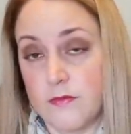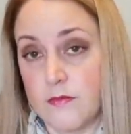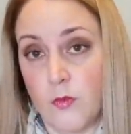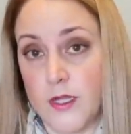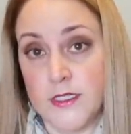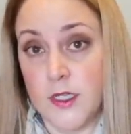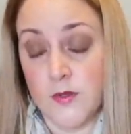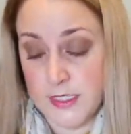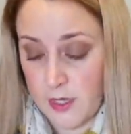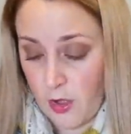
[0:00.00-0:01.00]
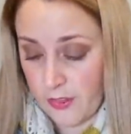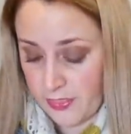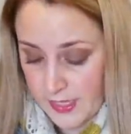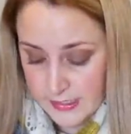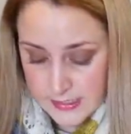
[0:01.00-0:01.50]
want to go see all the
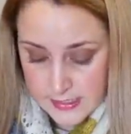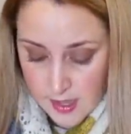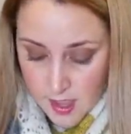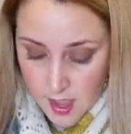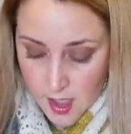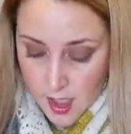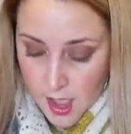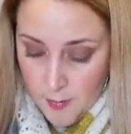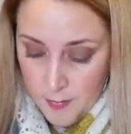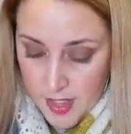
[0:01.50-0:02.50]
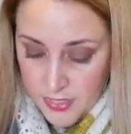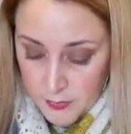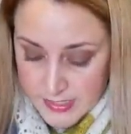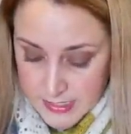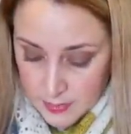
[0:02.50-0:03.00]
things. But the
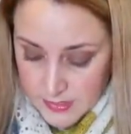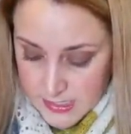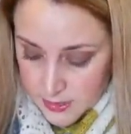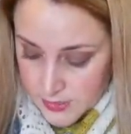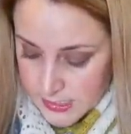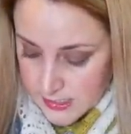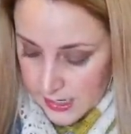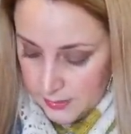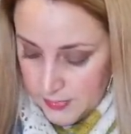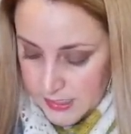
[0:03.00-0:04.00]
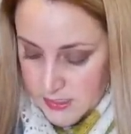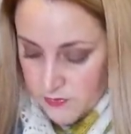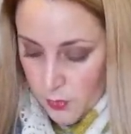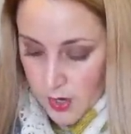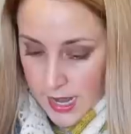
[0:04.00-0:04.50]
reason I was there this time is
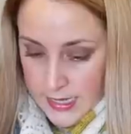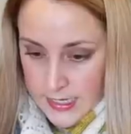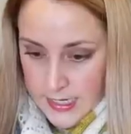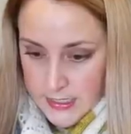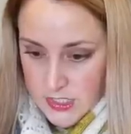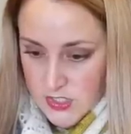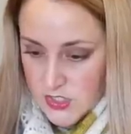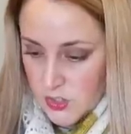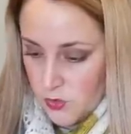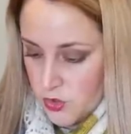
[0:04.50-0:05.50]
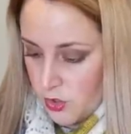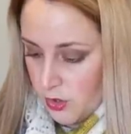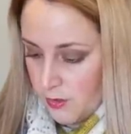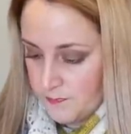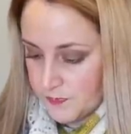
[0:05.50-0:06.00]
for a Knit
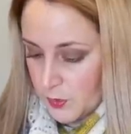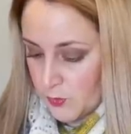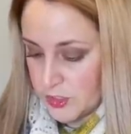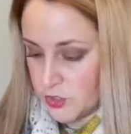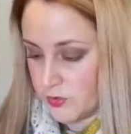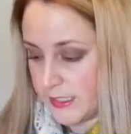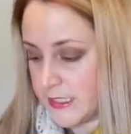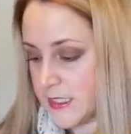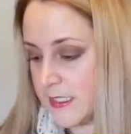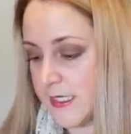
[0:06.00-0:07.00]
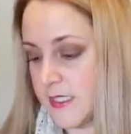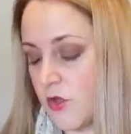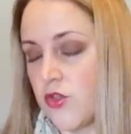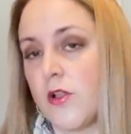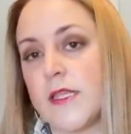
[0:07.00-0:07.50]
Social retreat. Knit
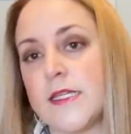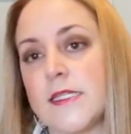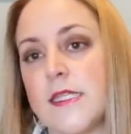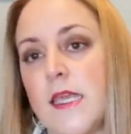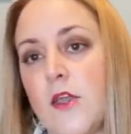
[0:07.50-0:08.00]
Social is the